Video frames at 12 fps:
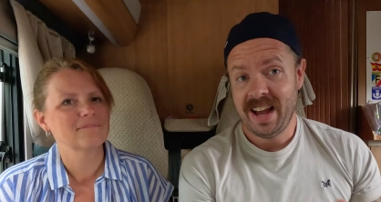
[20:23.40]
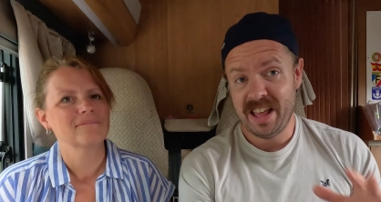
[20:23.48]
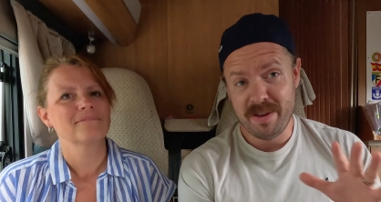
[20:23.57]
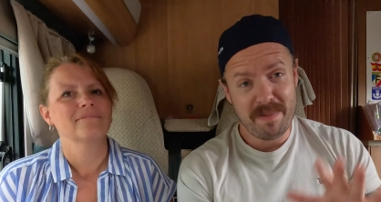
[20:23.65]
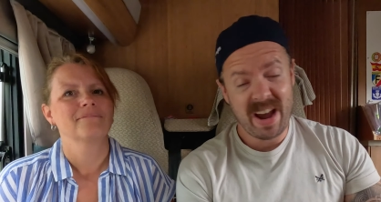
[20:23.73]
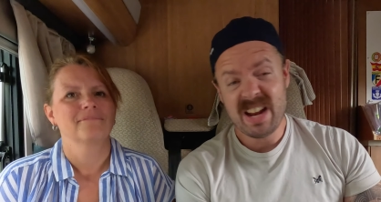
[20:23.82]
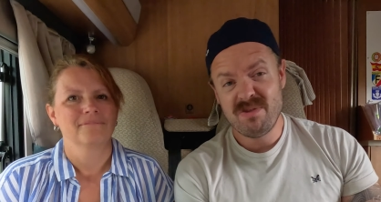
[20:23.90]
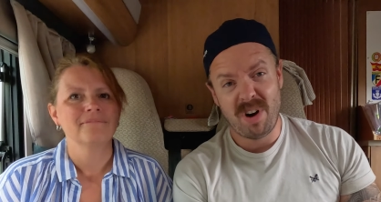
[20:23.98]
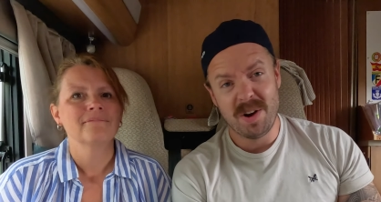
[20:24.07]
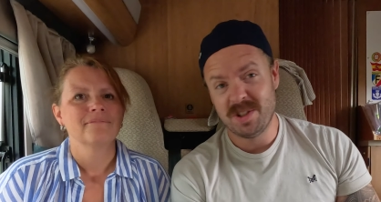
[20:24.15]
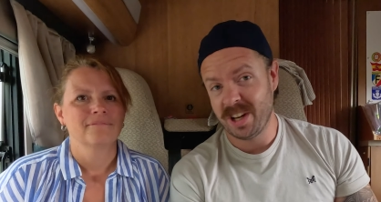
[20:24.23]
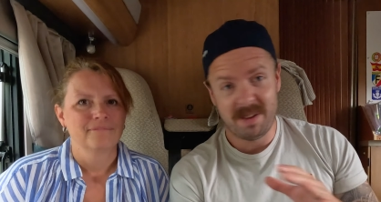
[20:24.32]
Speaker 1: and the main
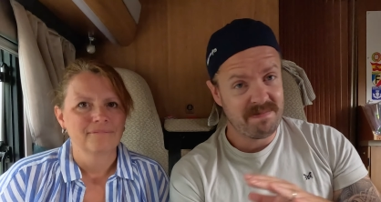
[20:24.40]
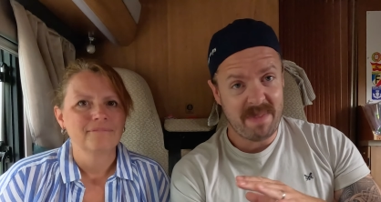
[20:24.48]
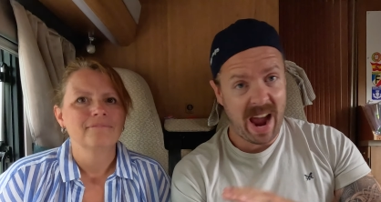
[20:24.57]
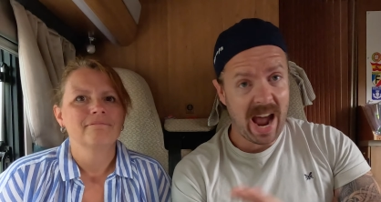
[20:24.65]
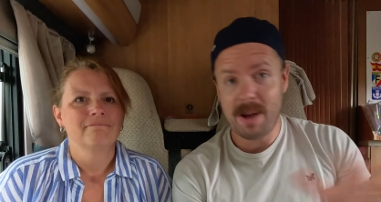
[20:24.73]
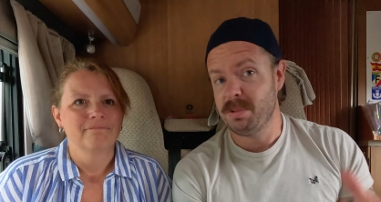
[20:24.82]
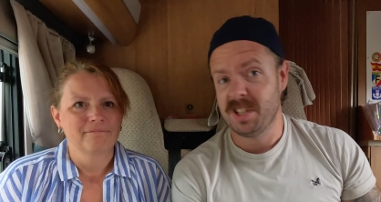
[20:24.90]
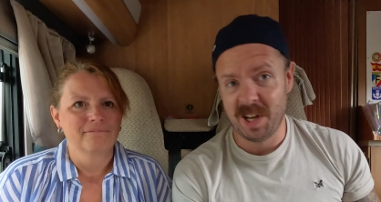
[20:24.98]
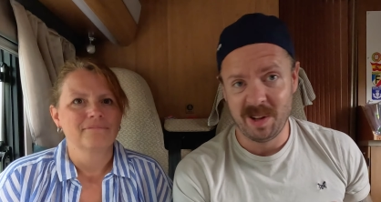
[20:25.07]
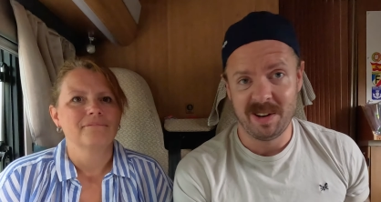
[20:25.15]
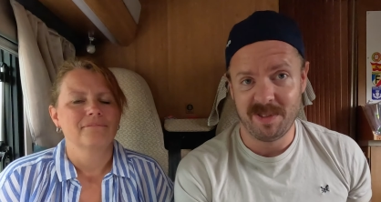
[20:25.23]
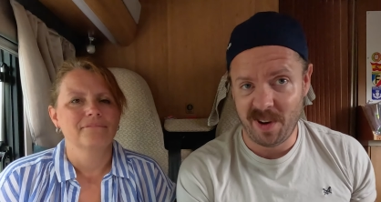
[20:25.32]
roads are
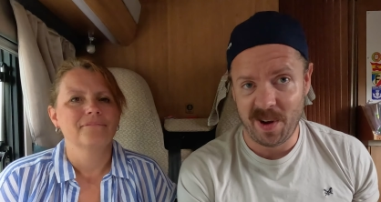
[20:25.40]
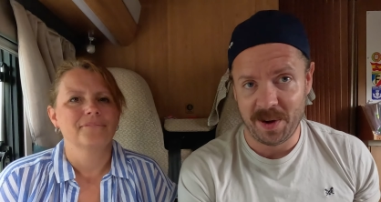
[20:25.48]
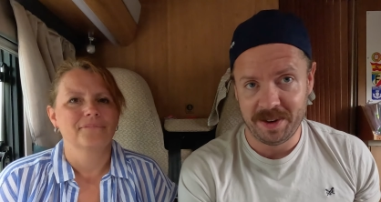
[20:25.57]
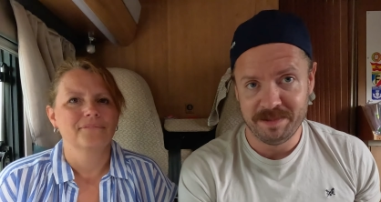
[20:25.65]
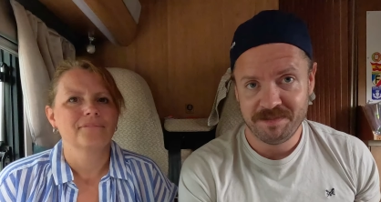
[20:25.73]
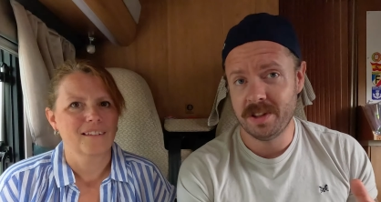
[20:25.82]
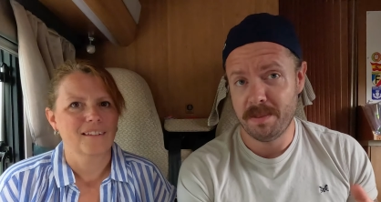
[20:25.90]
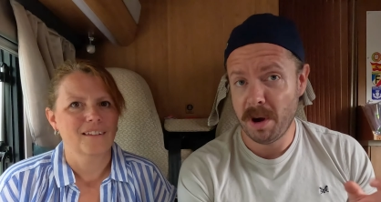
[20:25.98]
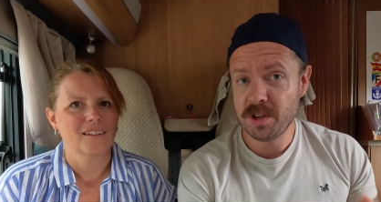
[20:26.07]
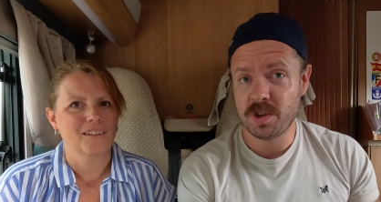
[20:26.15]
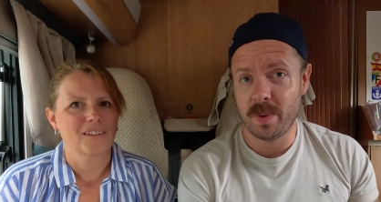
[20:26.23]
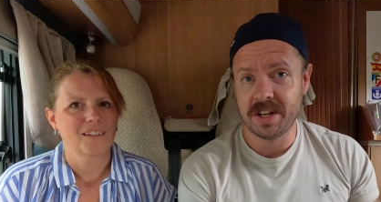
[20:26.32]
absolutely fine. The
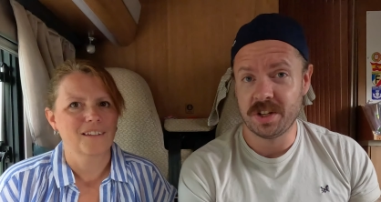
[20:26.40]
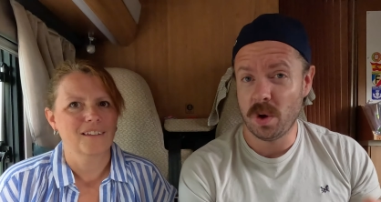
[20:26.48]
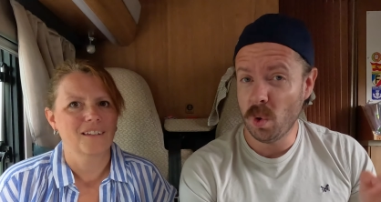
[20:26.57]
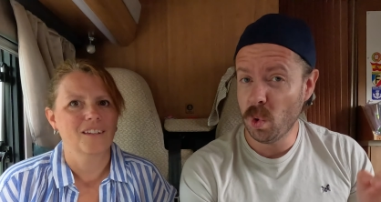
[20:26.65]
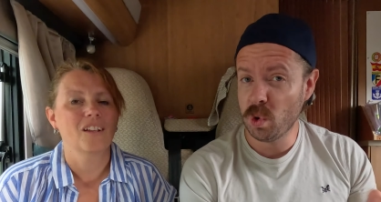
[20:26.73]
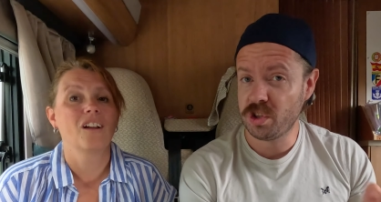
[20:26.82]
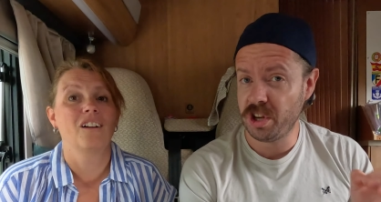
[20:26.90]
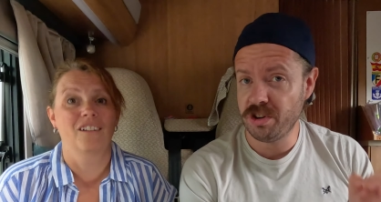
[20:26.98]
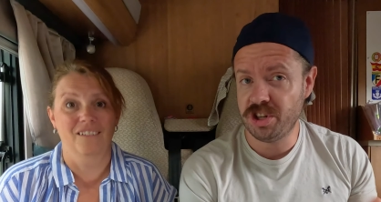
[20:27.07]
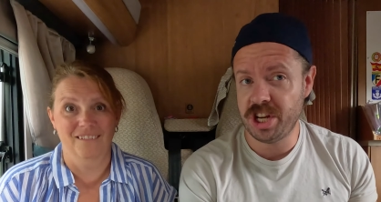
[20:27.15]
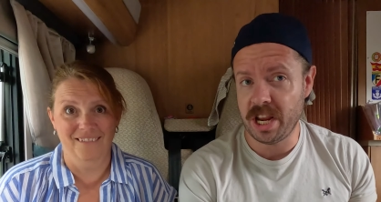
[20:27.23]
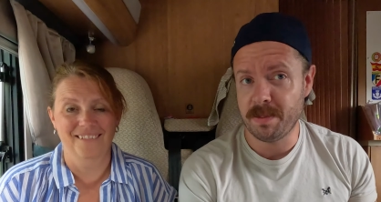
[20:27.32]
motorways are also
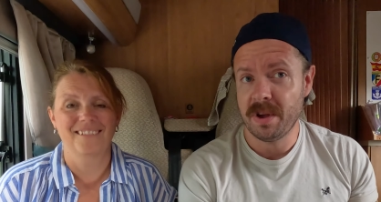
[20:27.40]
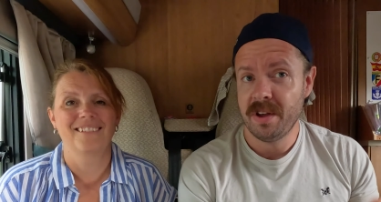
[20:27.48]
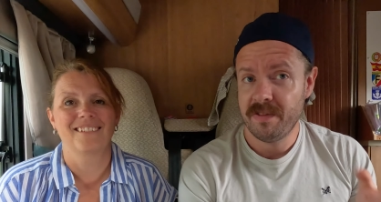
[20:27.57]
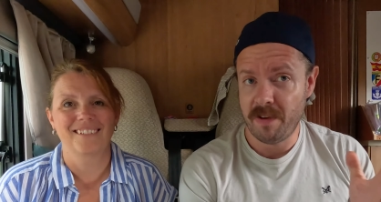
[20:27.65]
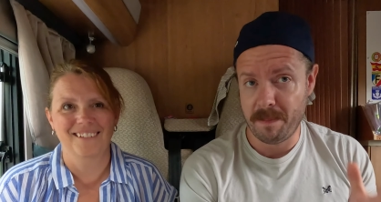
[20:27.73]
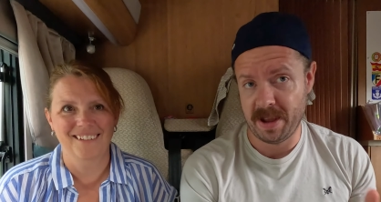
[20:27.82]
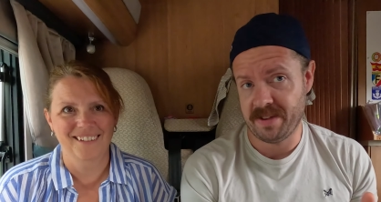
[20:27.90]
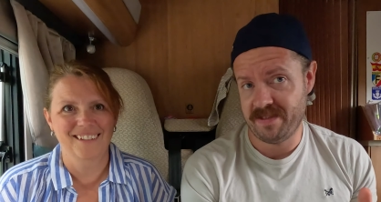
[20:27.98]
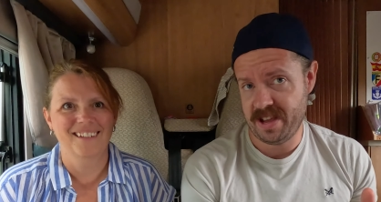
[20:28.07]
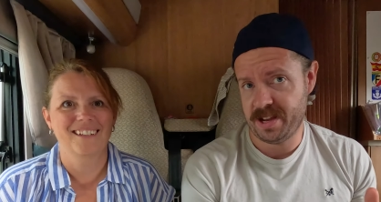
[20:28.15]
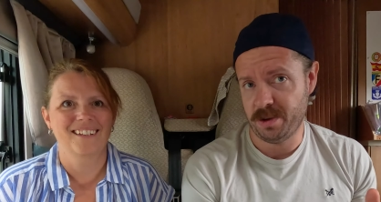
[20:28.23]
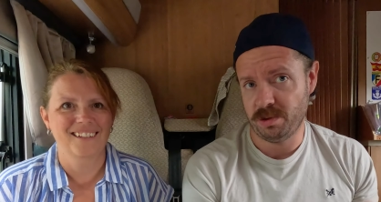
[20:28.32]
cheap for big
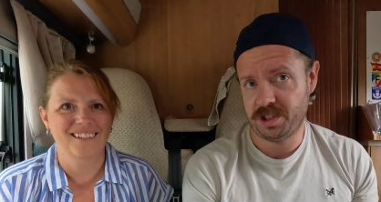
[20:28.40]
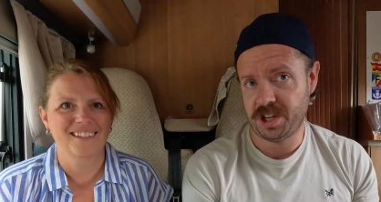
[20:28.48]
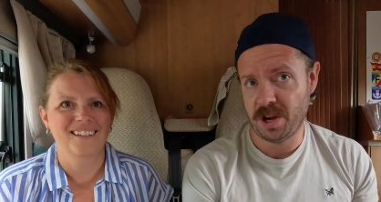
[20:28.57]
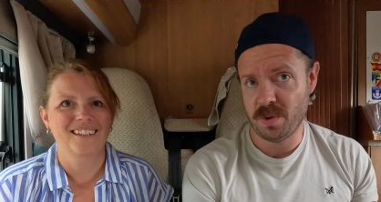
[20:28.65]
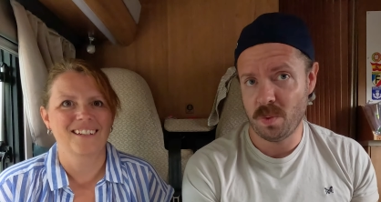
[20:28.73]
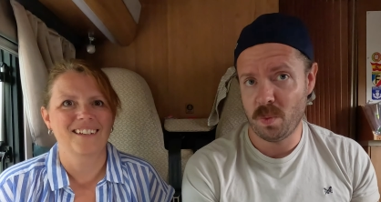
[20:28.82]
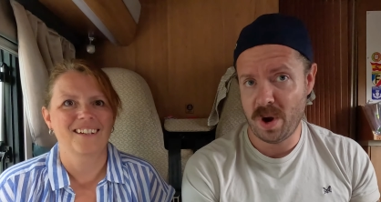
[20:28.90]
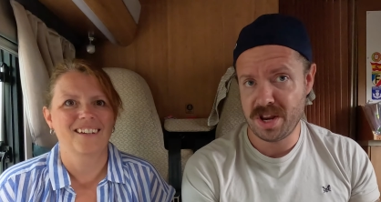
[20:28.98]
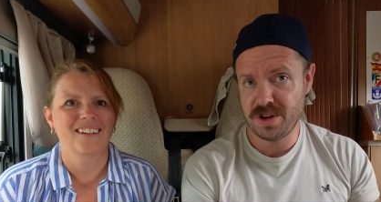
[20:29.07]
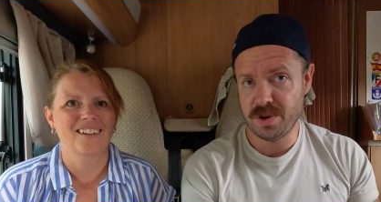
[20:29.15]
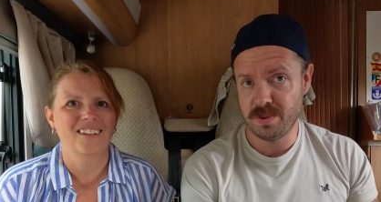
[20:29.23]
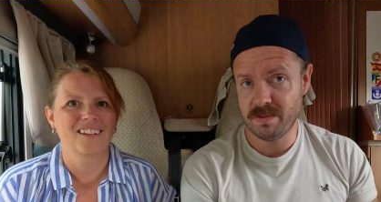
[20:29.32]
vehicles, so
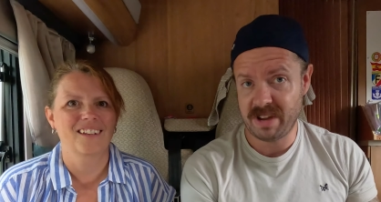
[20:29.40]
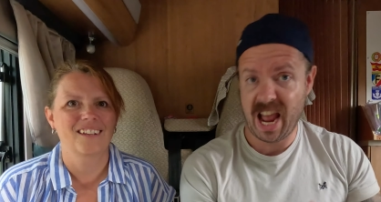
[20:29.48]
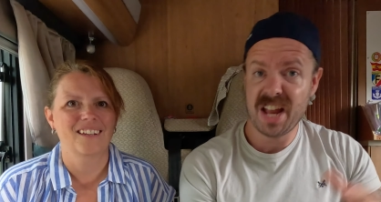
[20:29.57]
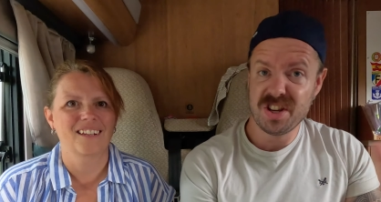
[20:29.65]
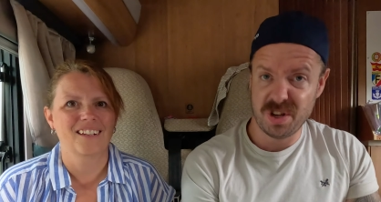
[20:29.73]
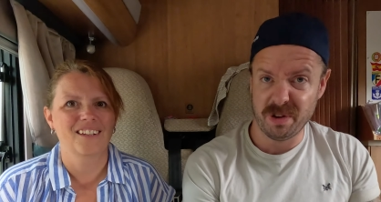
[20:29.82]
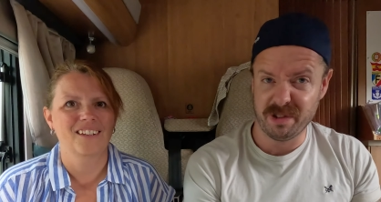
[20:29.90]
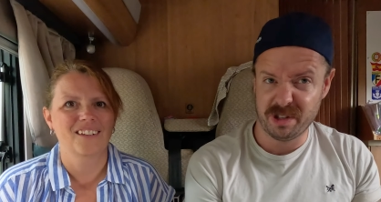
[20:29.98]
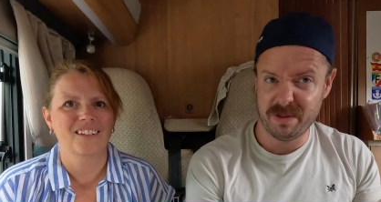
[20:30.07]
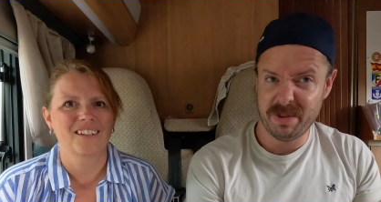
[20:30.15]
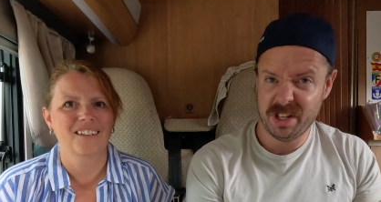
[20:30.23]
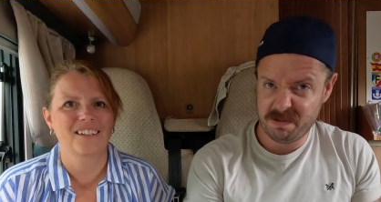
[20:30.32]
when you can use
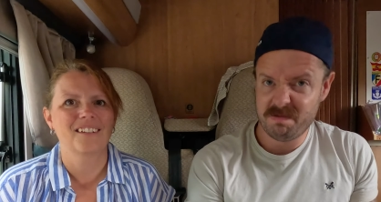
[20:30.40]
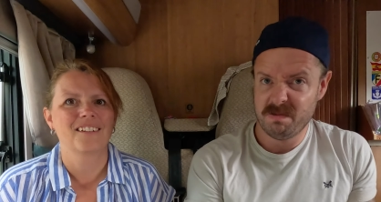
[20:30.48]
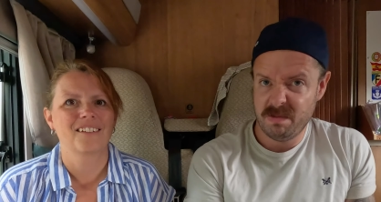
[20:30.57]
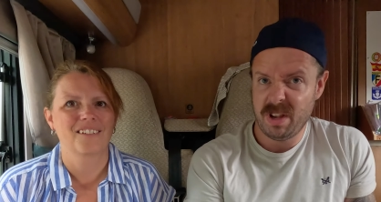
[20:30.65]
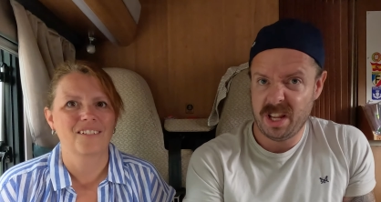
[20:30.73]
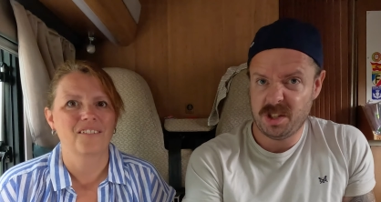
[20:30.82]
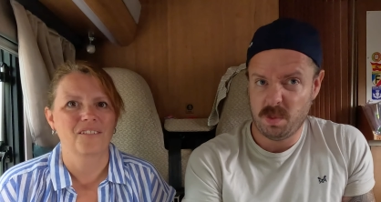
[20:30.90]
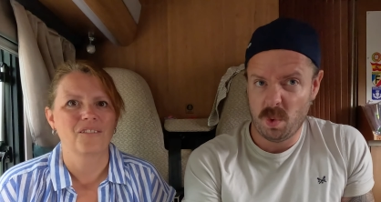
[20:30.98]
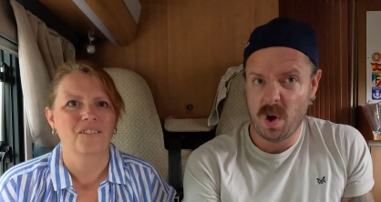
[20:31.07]
them, it's